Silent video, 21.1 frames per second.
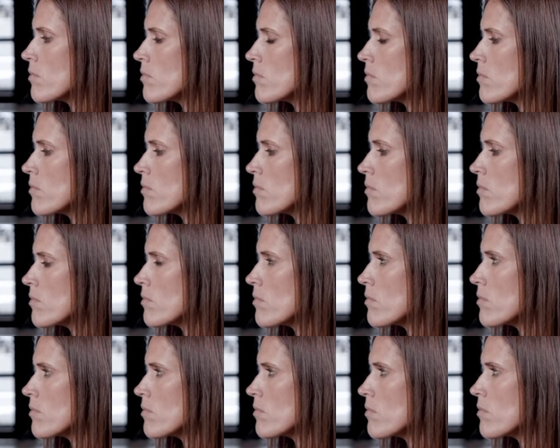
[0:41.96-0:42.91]

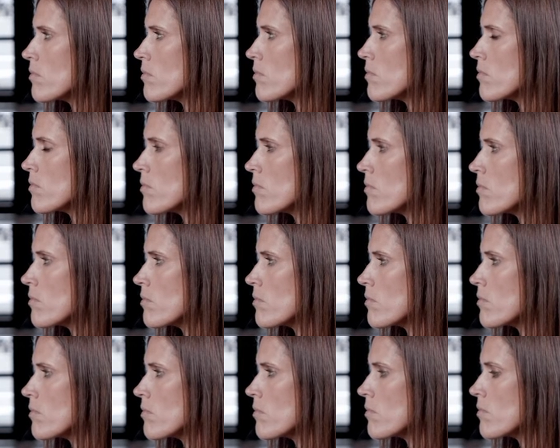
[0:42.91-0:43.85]

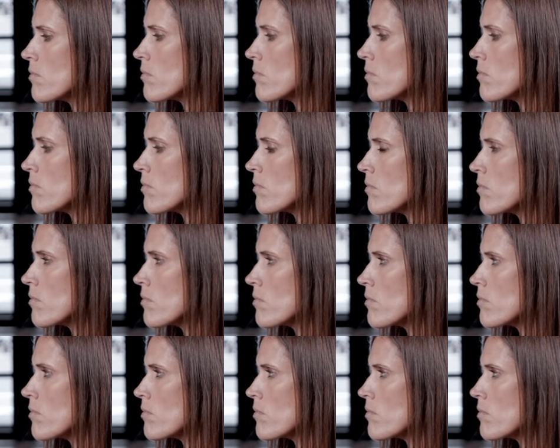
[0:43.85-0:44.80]

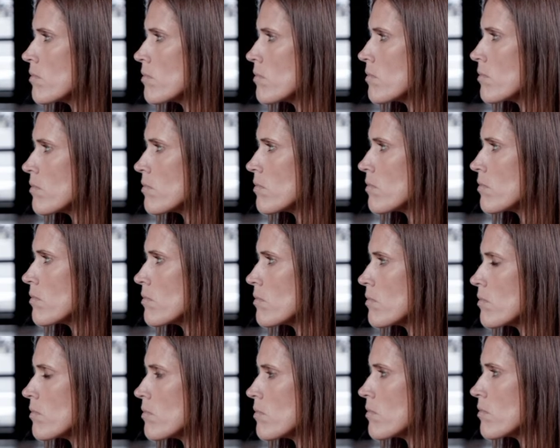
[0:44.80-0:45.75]

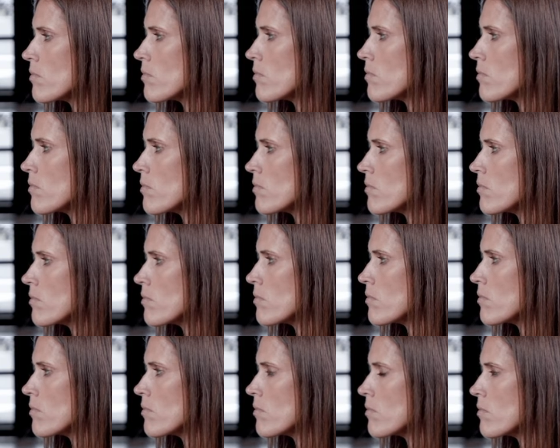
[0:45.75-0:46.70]

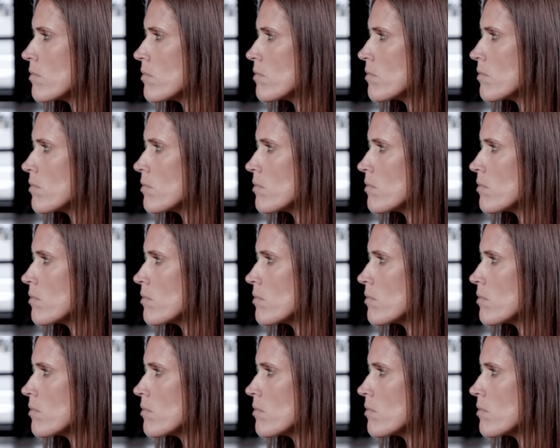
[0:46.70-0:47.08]
This person isn't speaking.